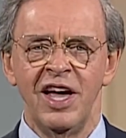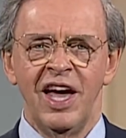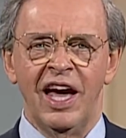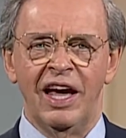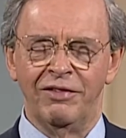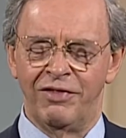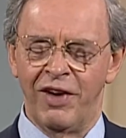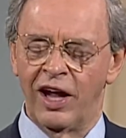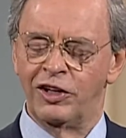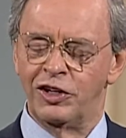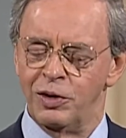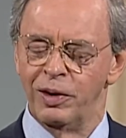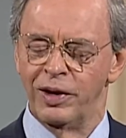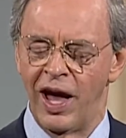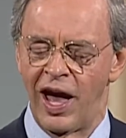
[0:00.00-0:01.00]
In fact,
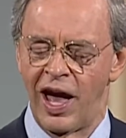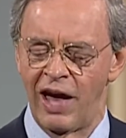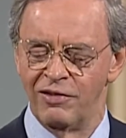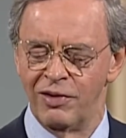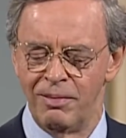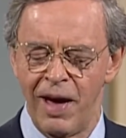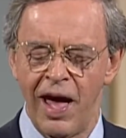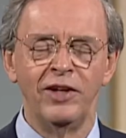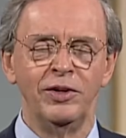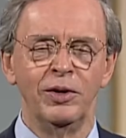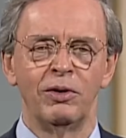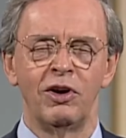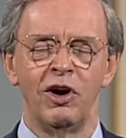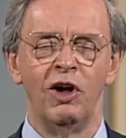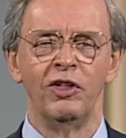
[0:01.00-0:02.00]
you and I have a
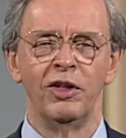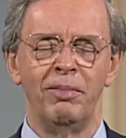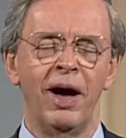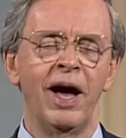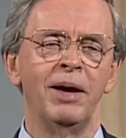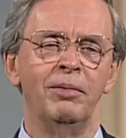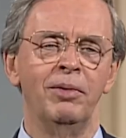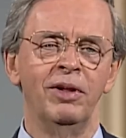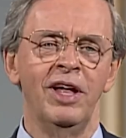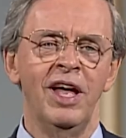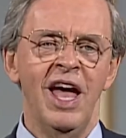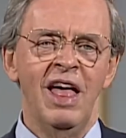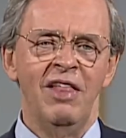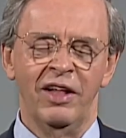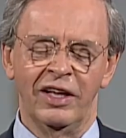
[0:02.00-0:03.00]
manual called the Bible
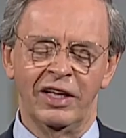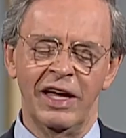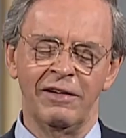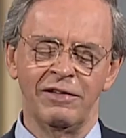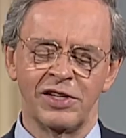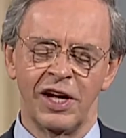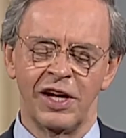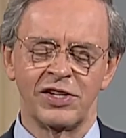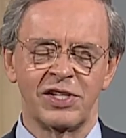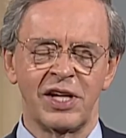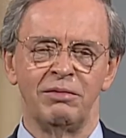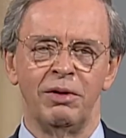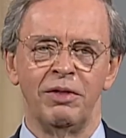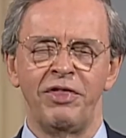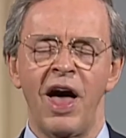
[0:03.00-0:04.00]
that gives us
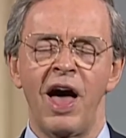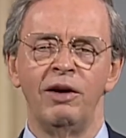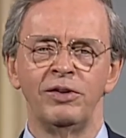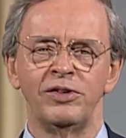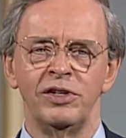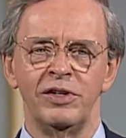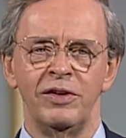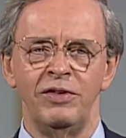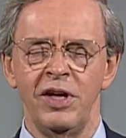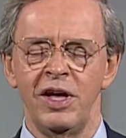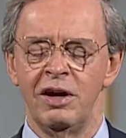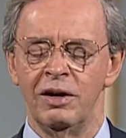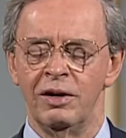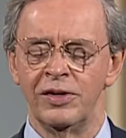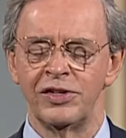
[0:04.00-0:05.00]
several thousand of
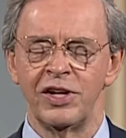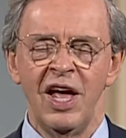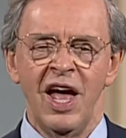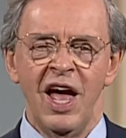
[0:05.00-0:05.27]
years